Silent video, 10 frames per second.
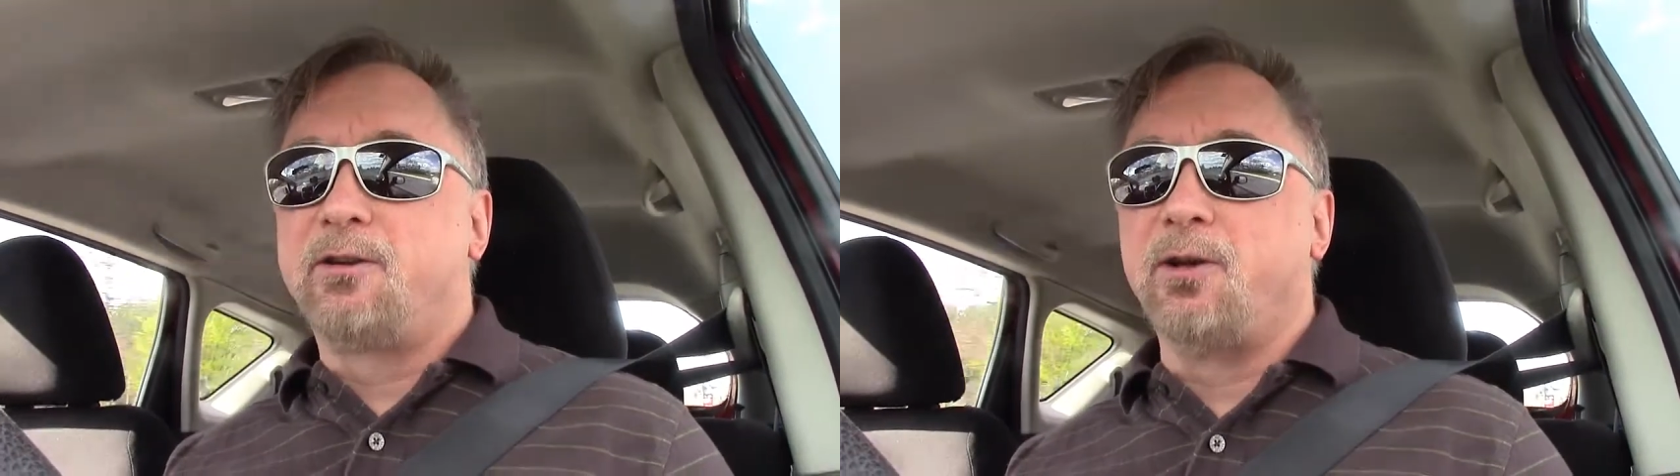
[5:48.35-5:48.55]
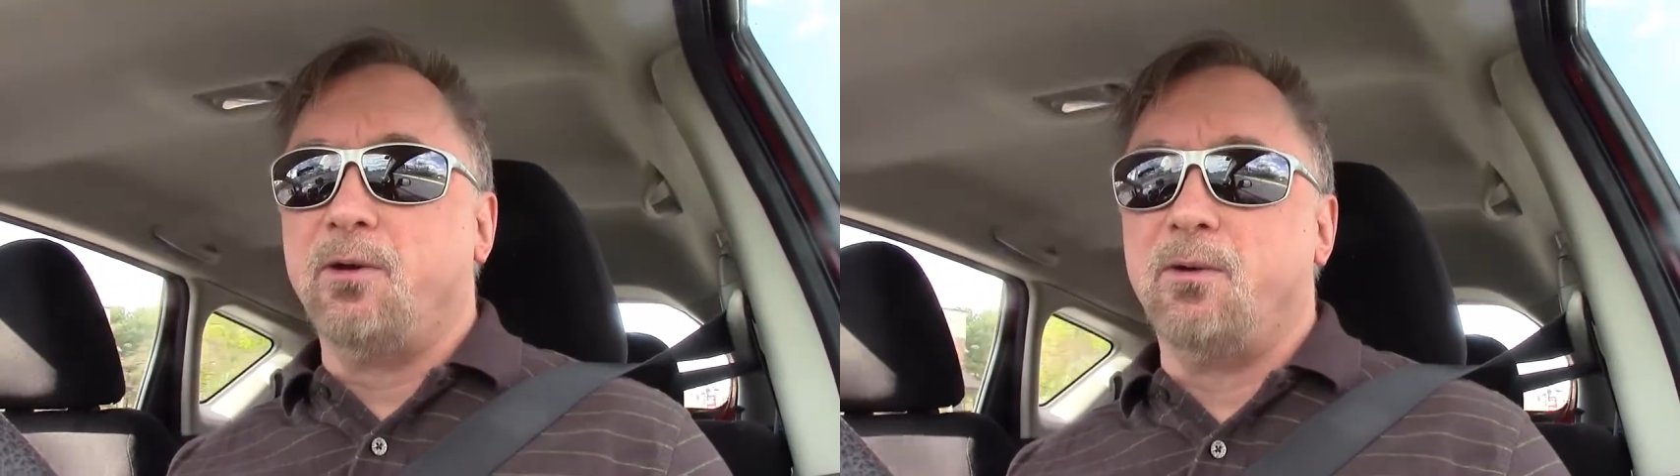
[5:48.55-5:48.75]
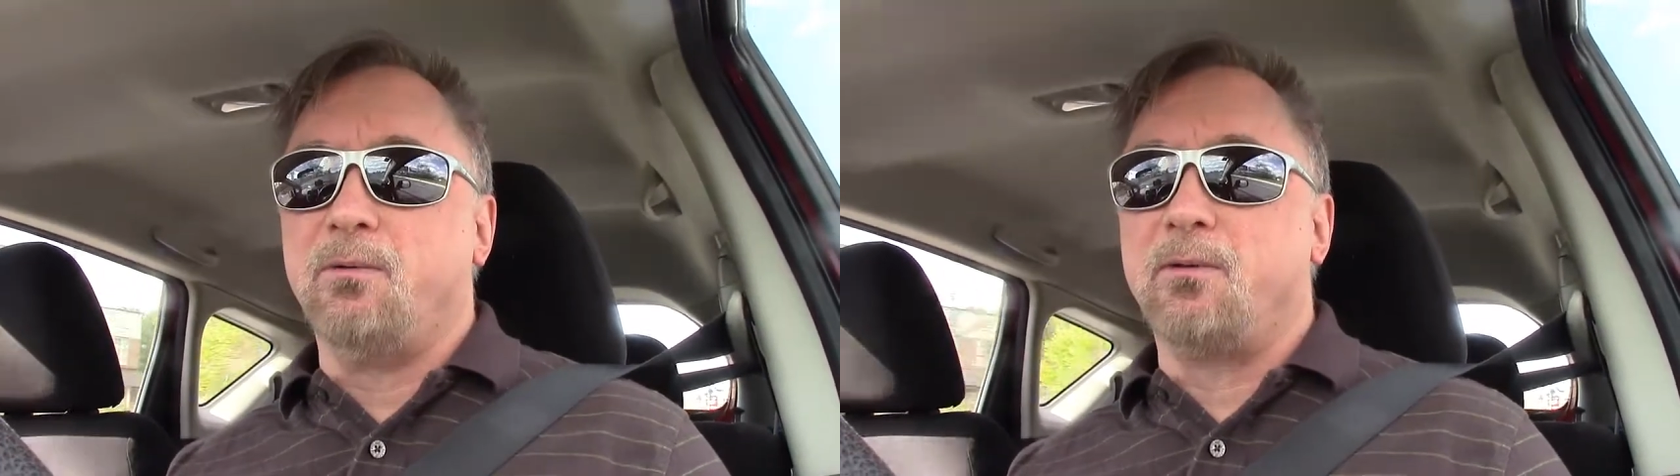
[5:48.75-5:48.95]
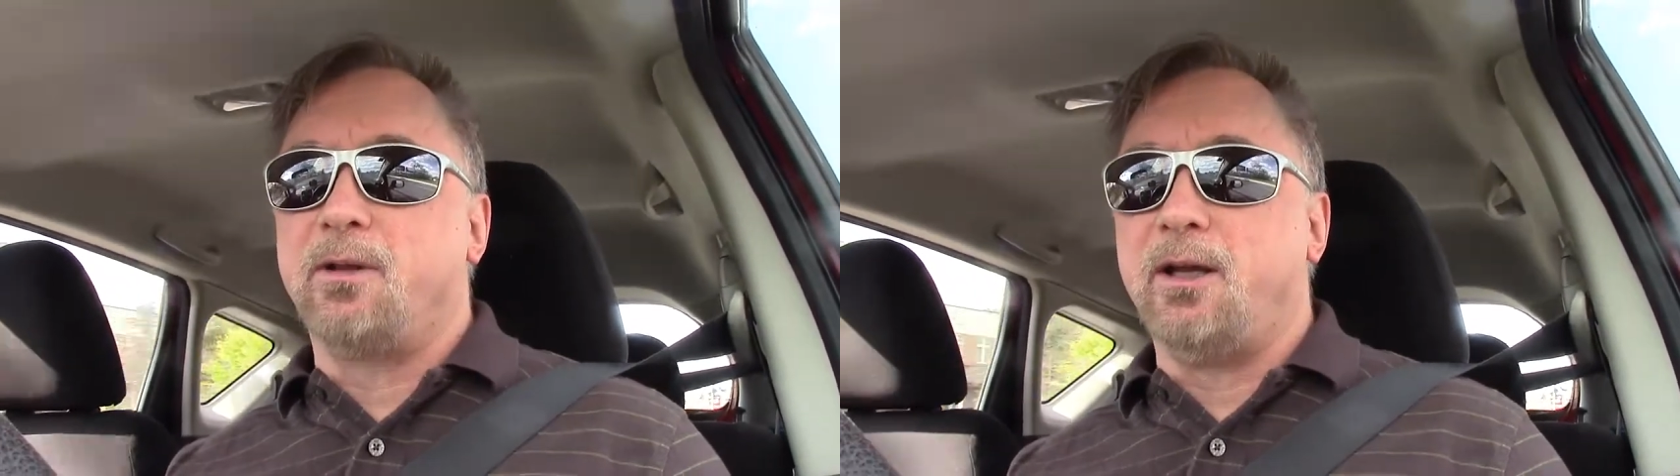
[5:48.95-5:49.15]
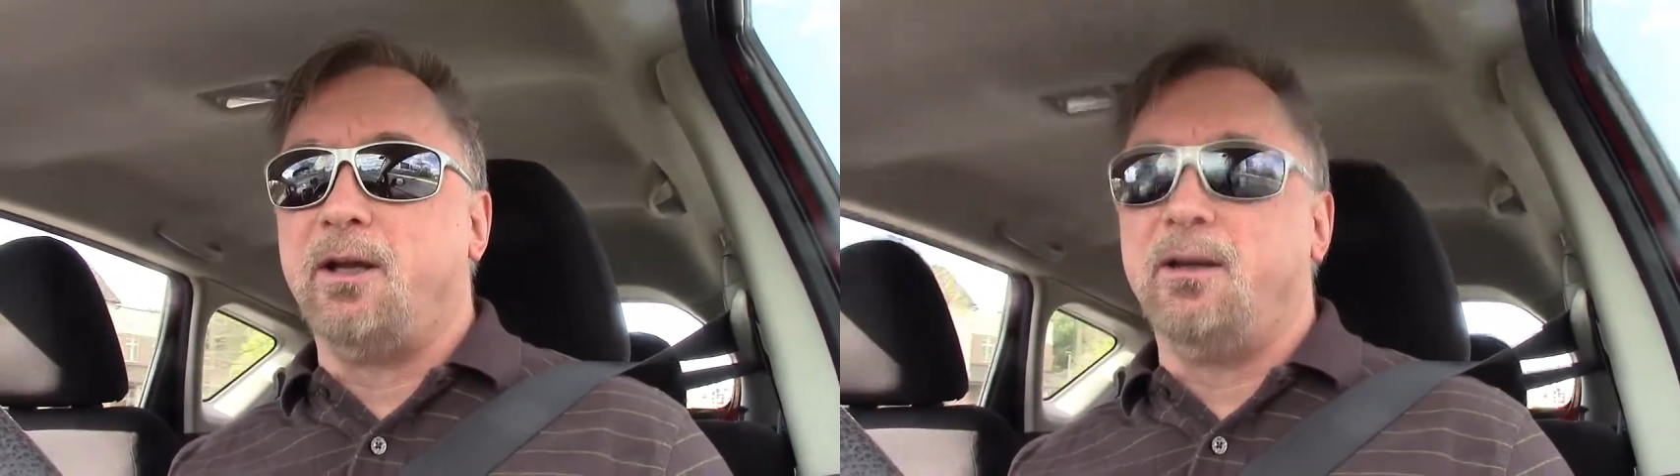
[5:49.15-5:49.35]
to
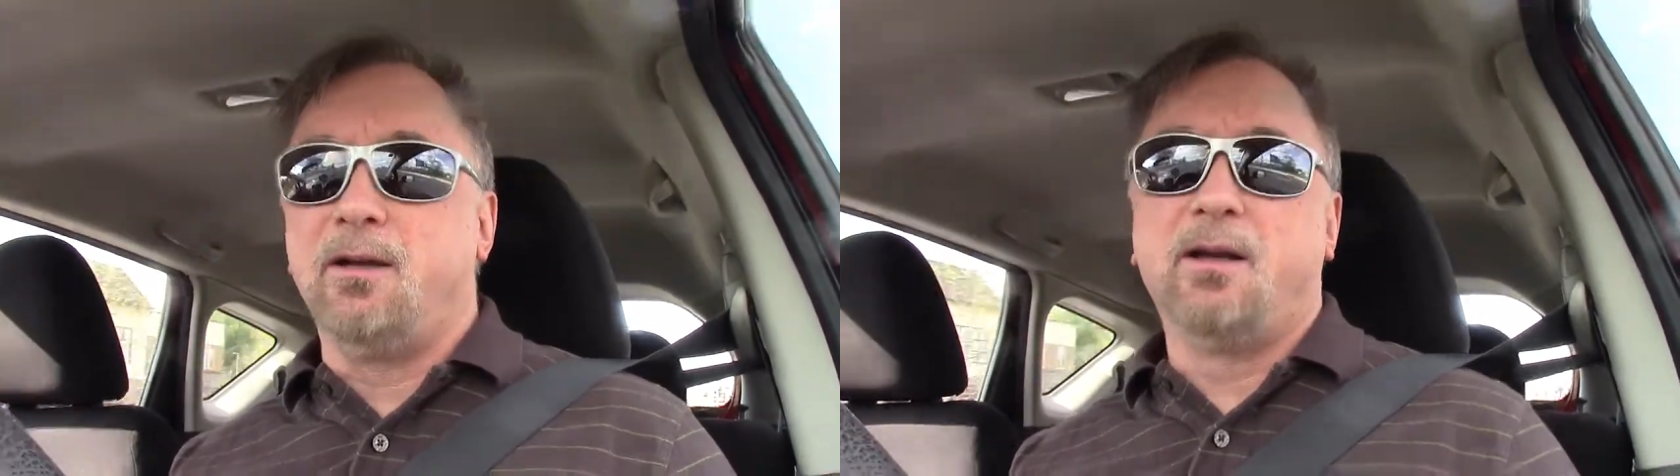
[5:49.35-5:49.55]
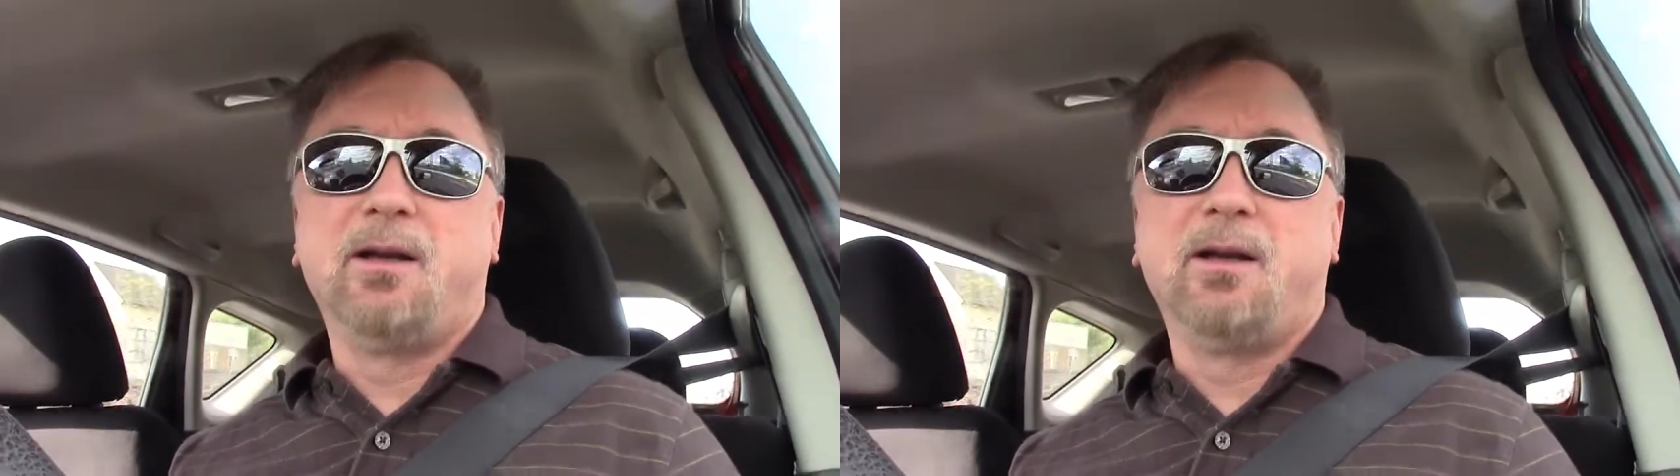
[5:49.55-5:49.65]
the